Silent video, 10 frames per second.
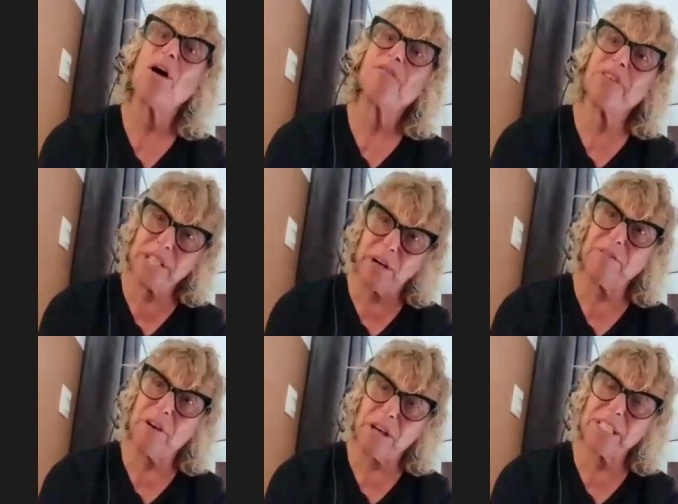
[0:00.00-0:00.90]
for the Terry
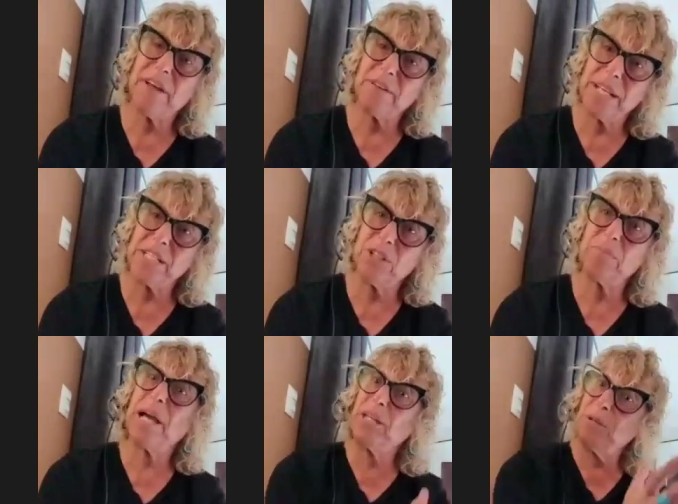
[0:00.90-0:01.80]
Fox Foundation
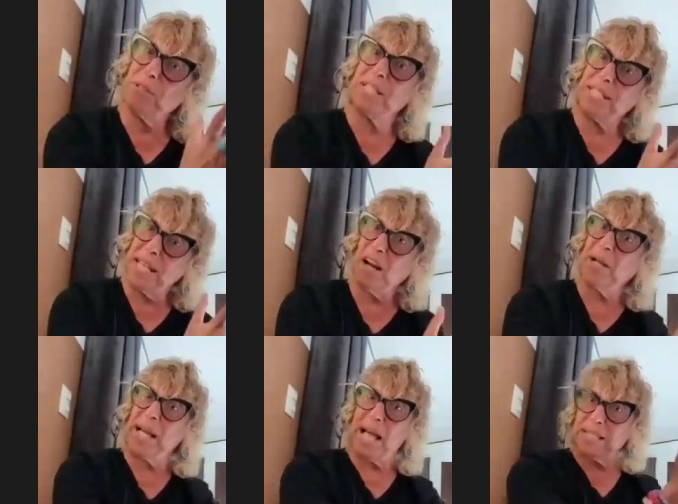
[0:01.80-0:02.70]
by using
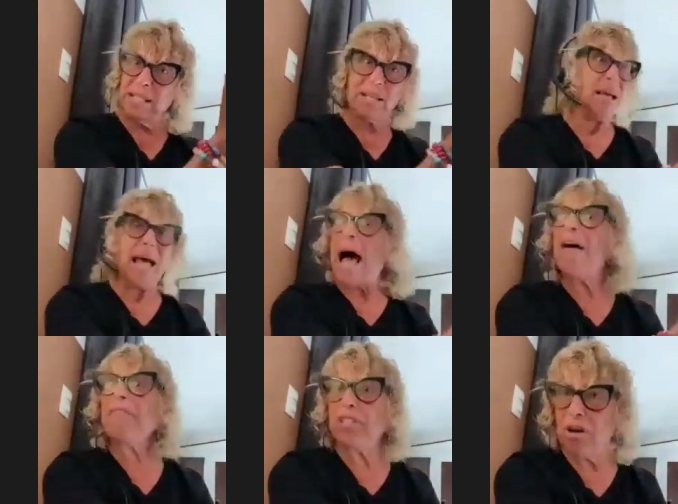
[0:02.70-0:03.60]
Terry as the
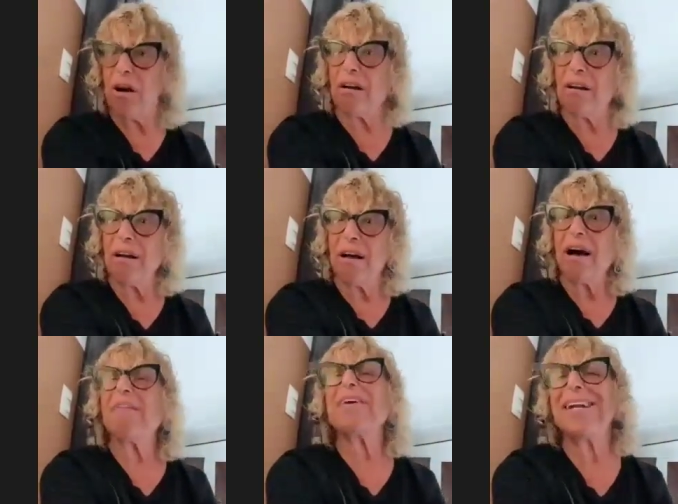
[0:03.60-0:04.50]
avatar
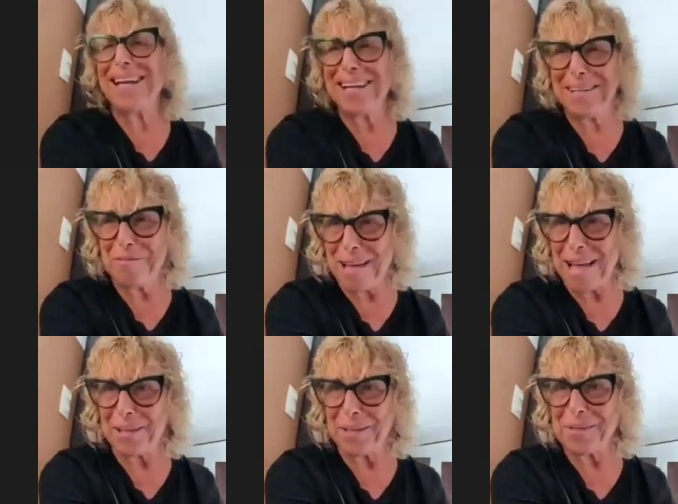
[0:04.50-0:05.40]
of Canadian
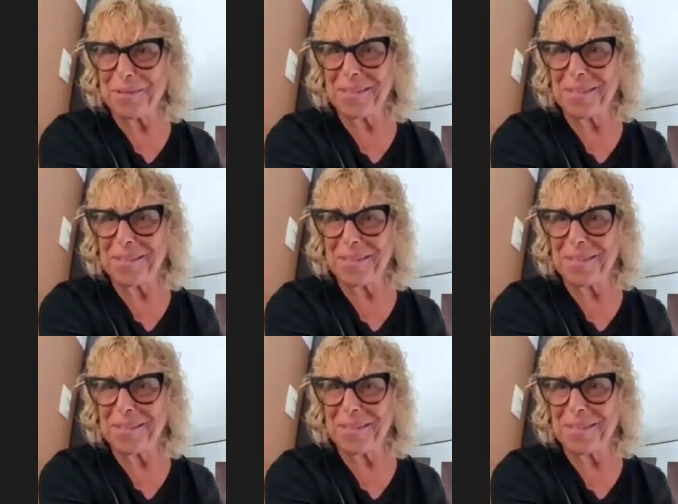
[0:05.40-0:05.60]
values.